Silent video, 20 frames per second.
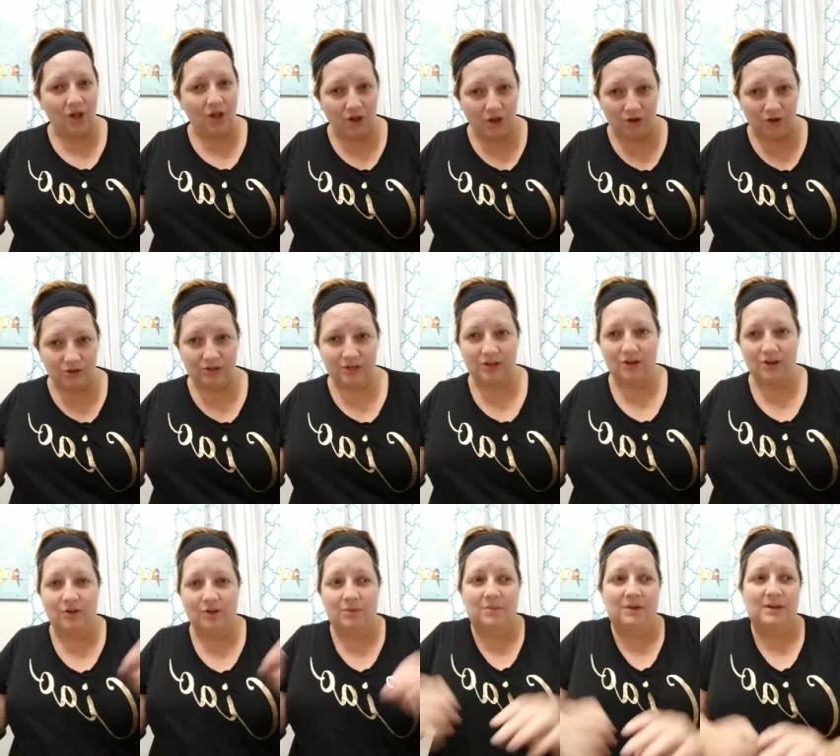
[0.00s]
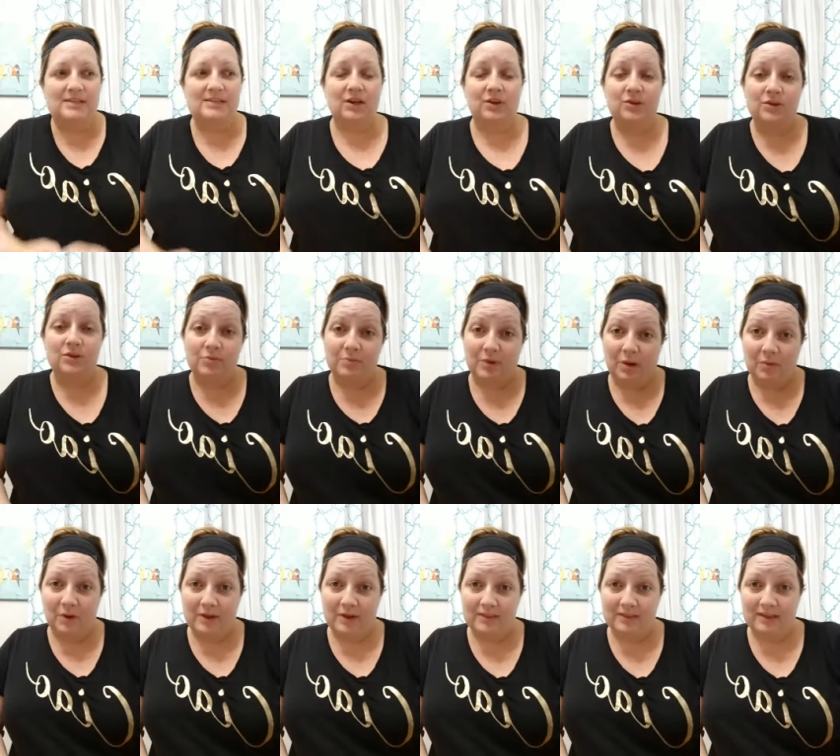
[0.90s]
already know I'm going to tell you
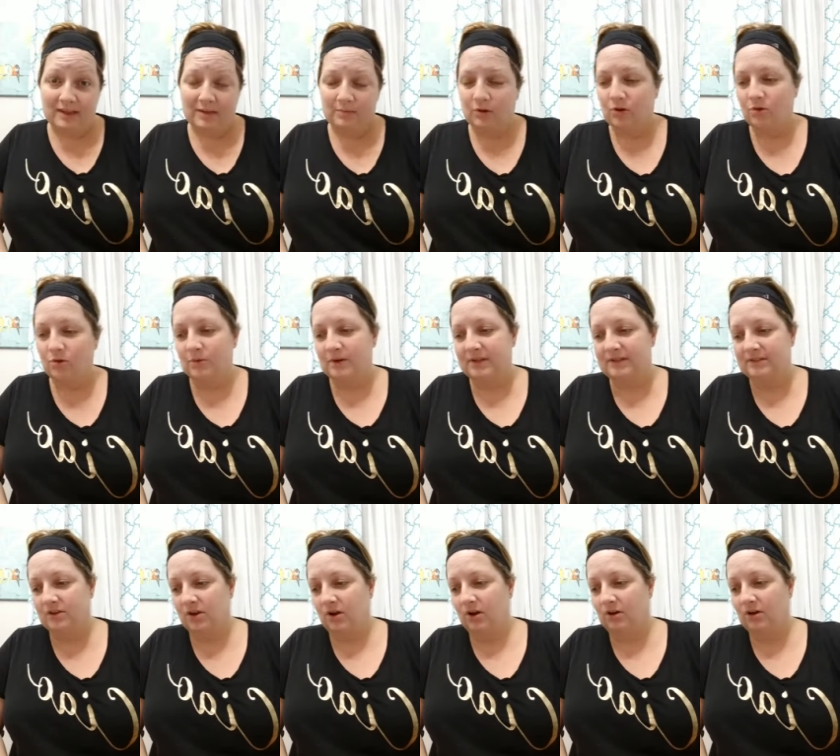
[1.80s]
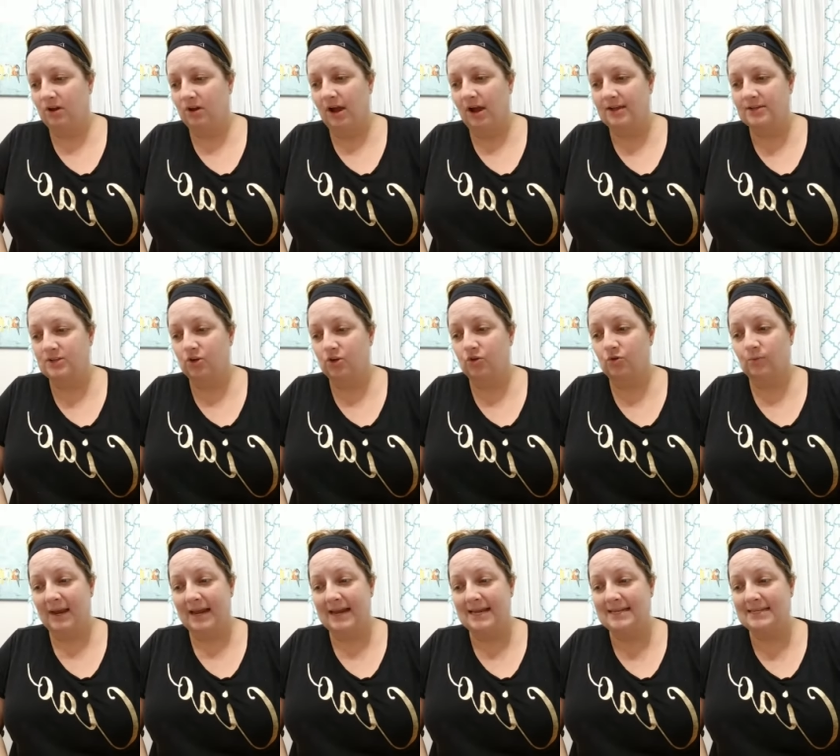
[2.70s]
about why the chemical ones are not
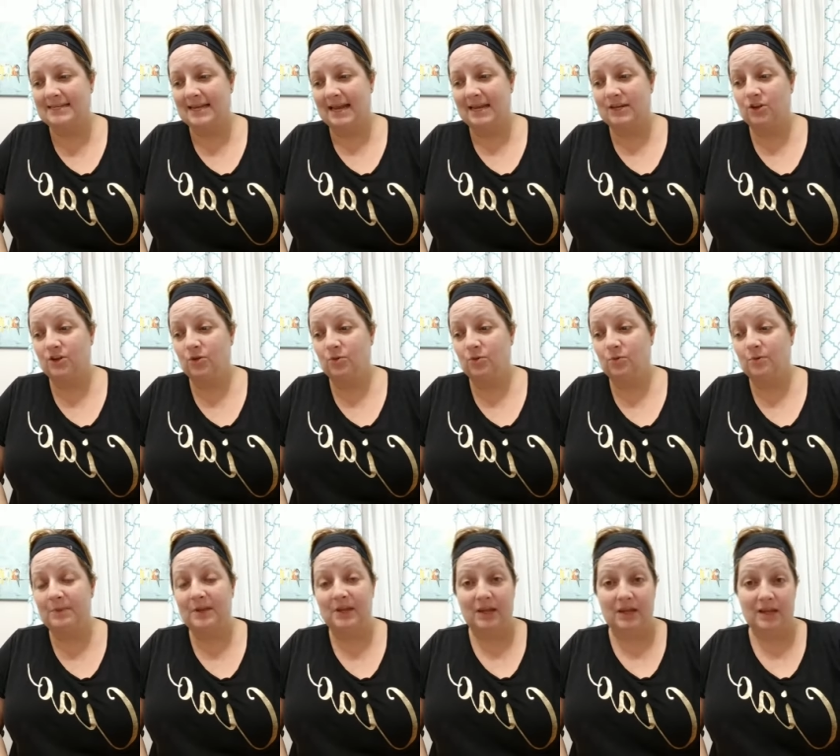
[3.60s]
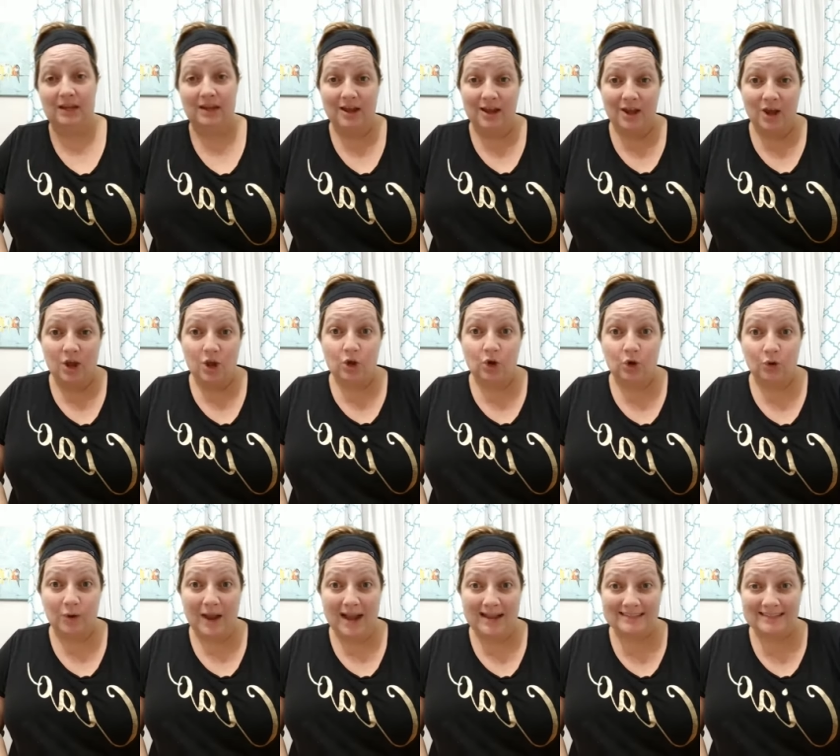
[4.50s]
great and you would be
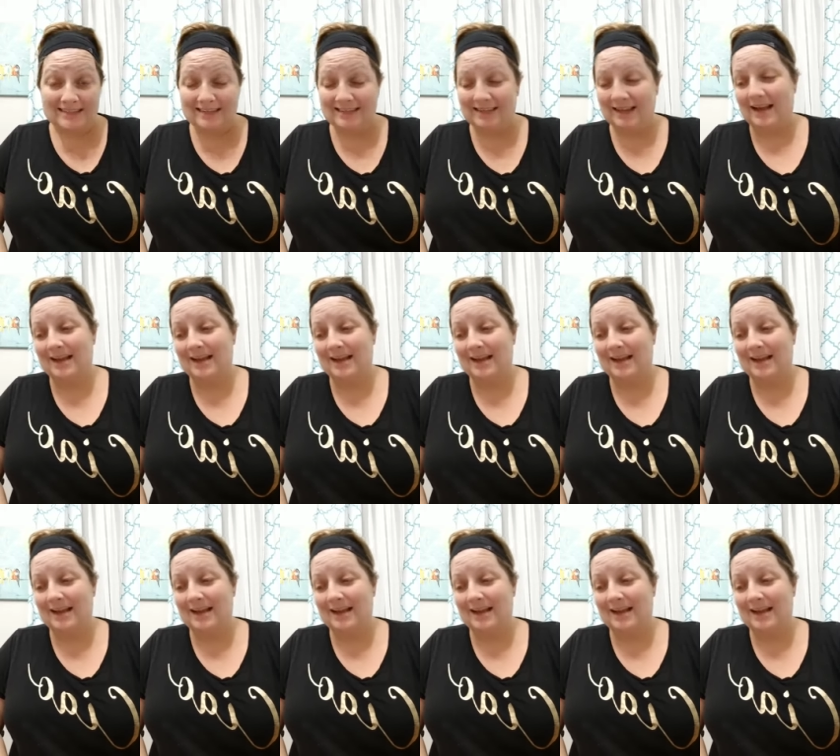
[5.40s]
correct.